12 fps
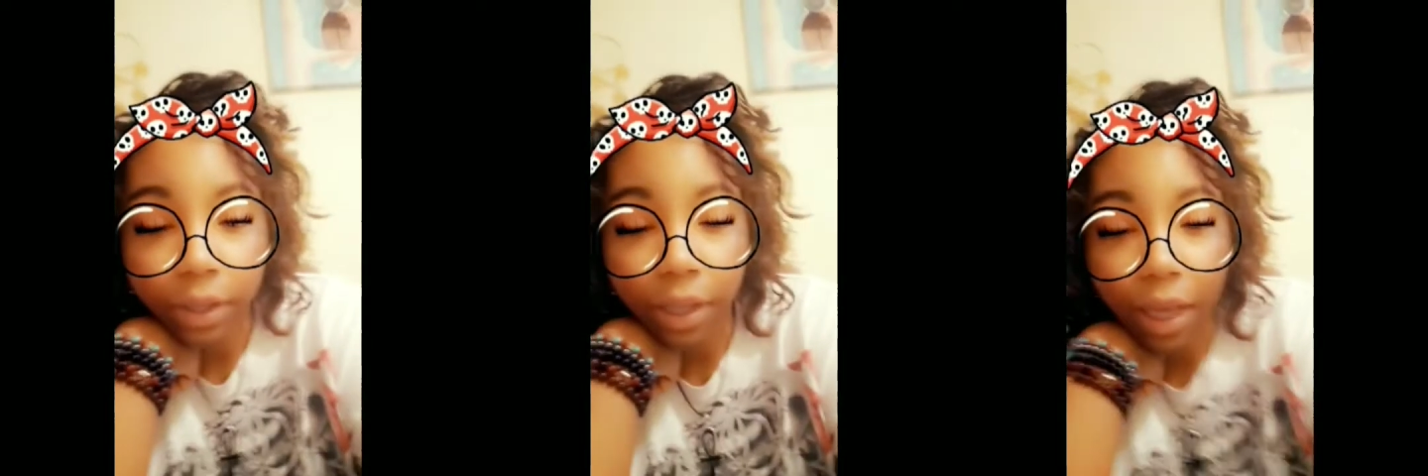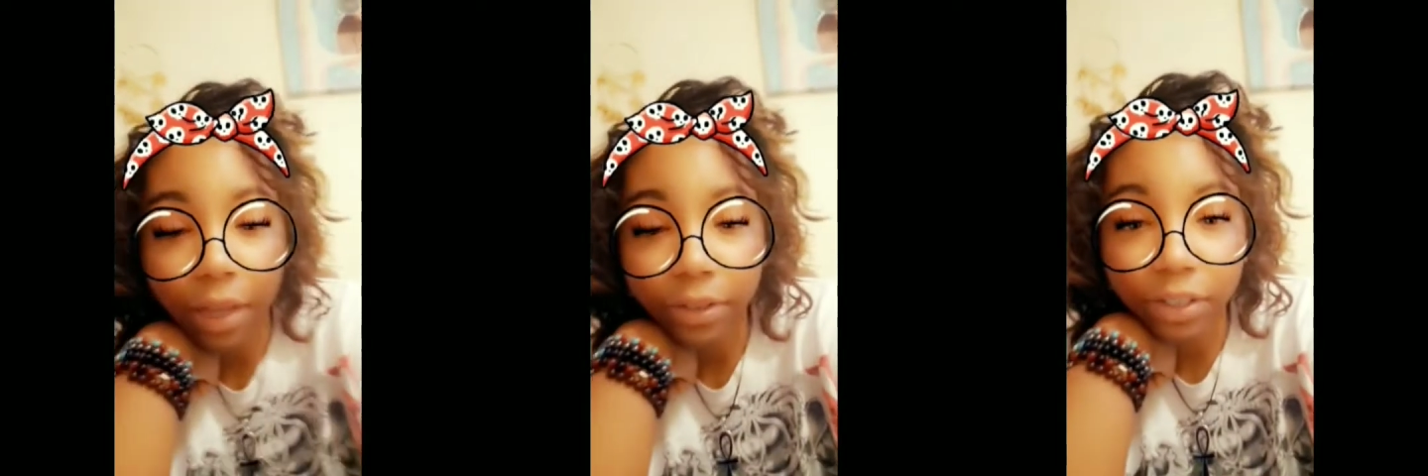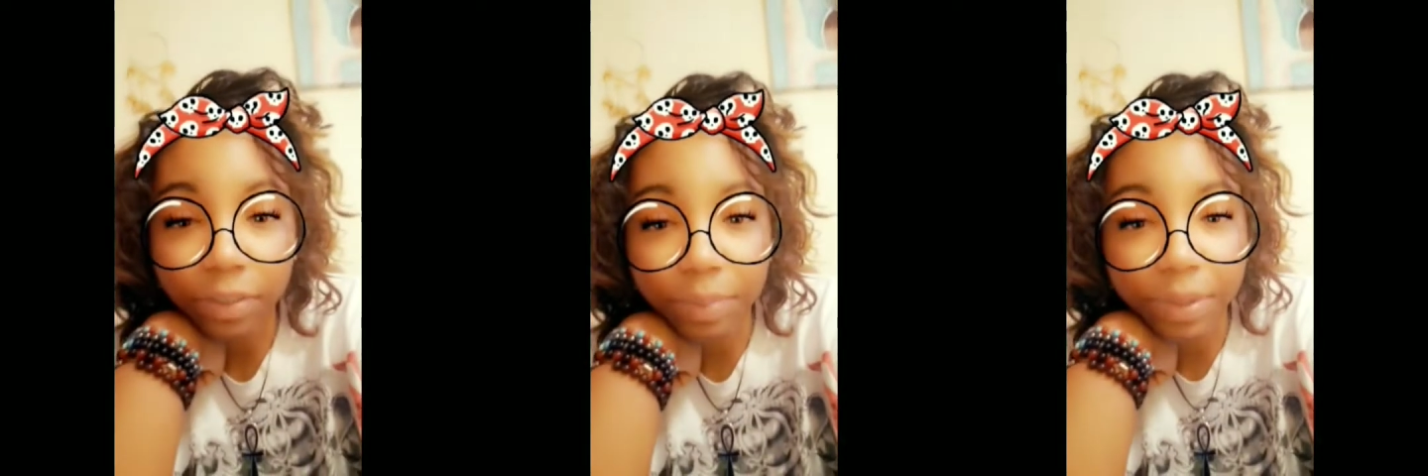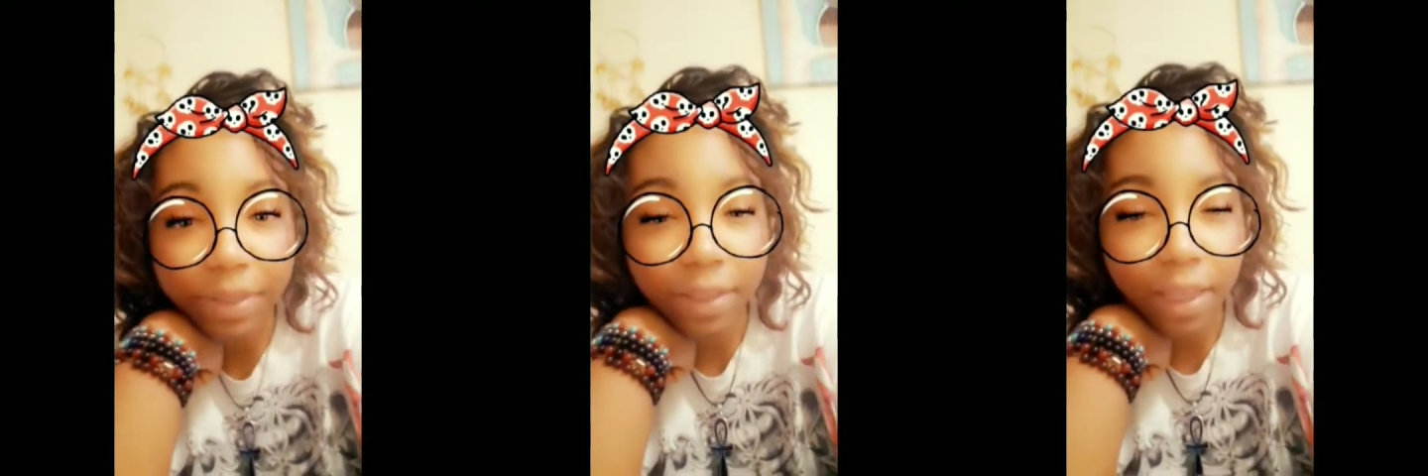Y'all just
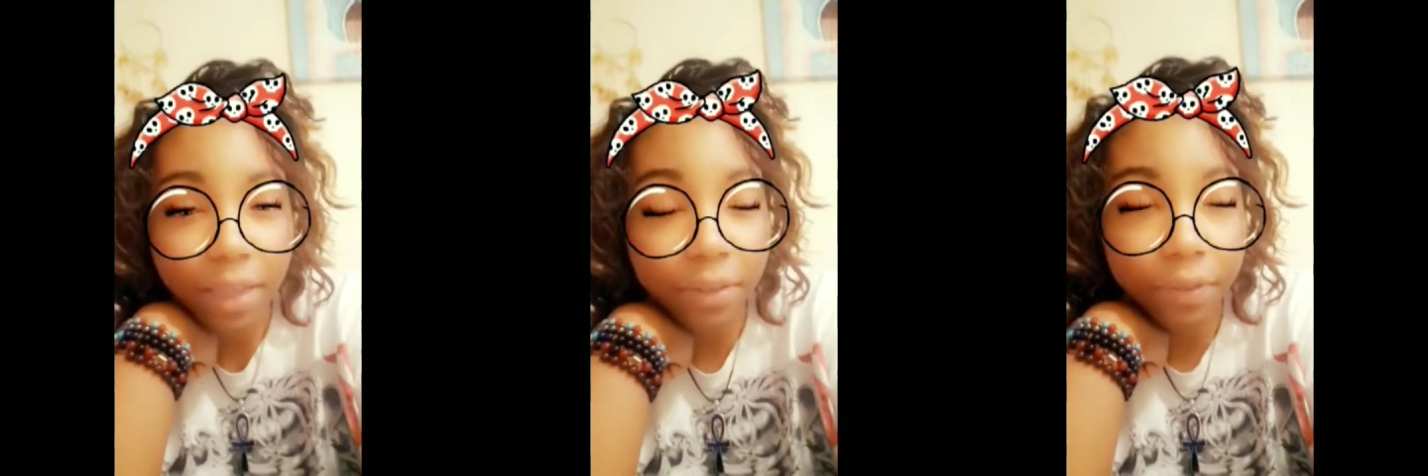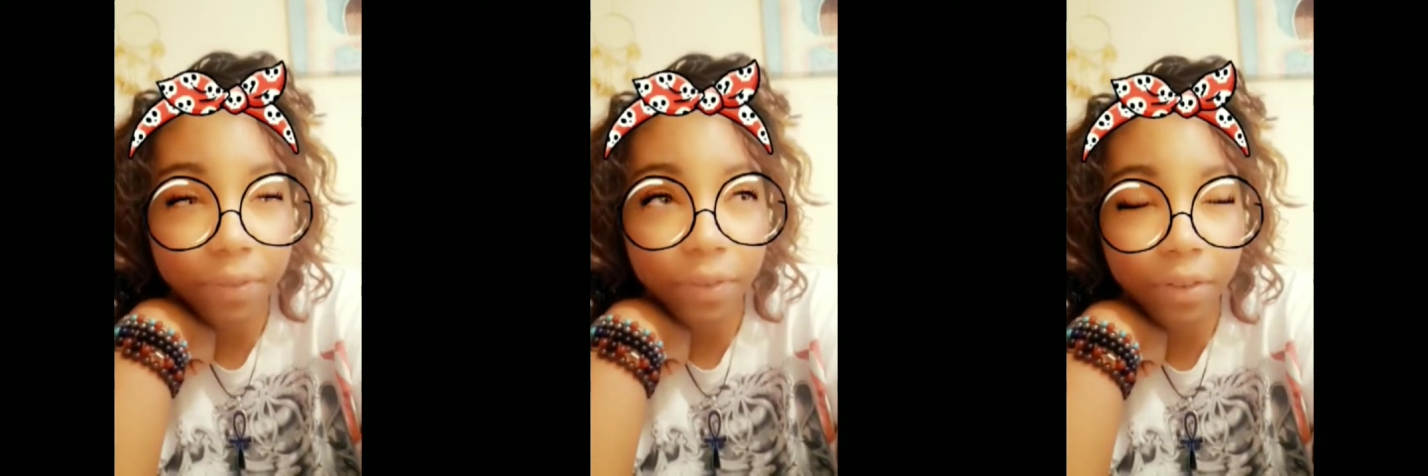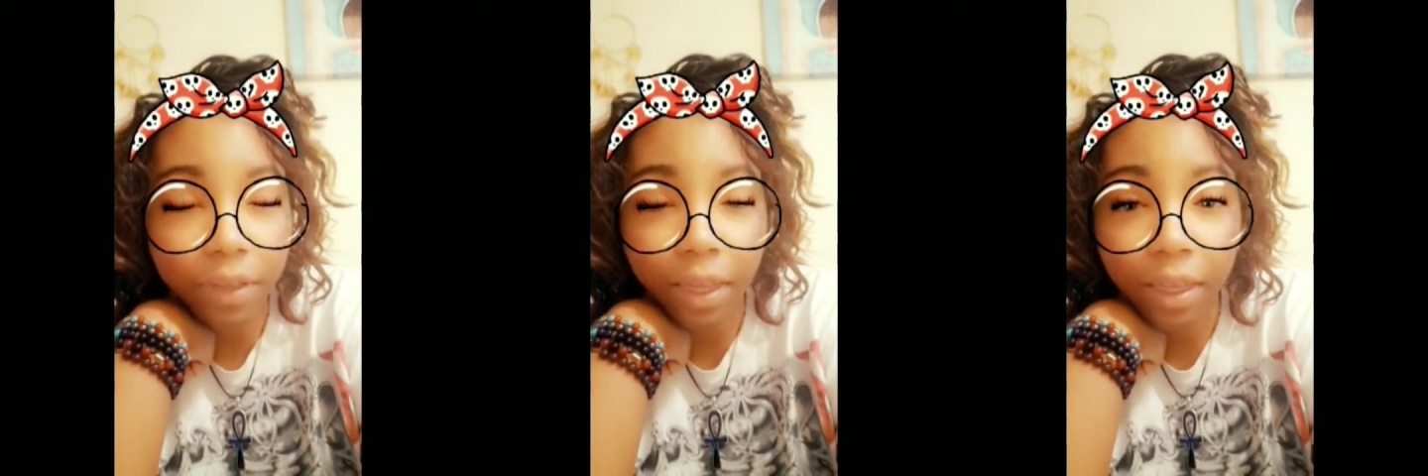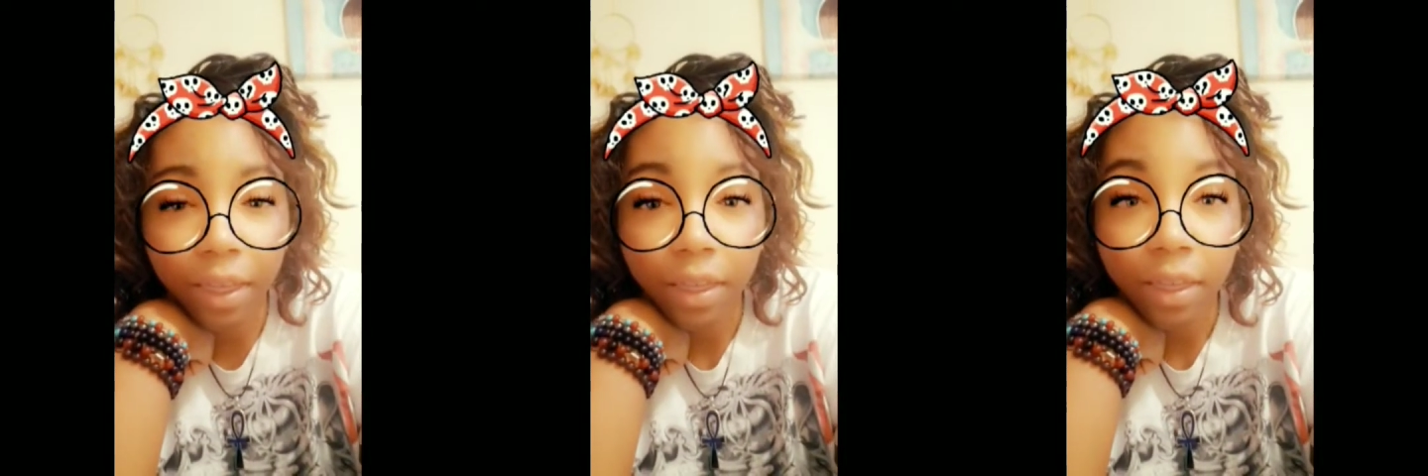be safe,
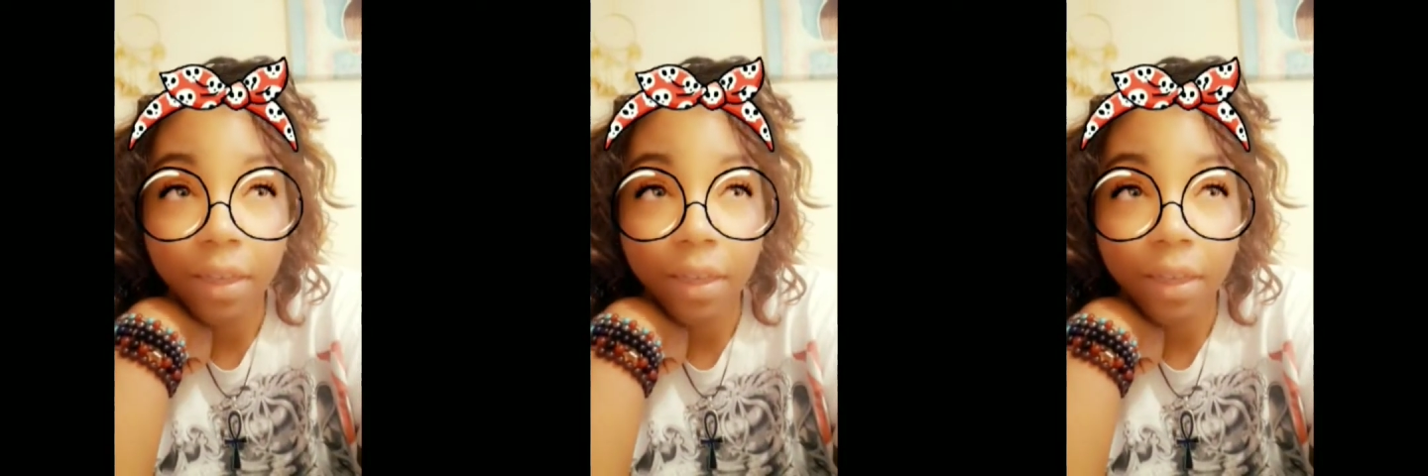okay?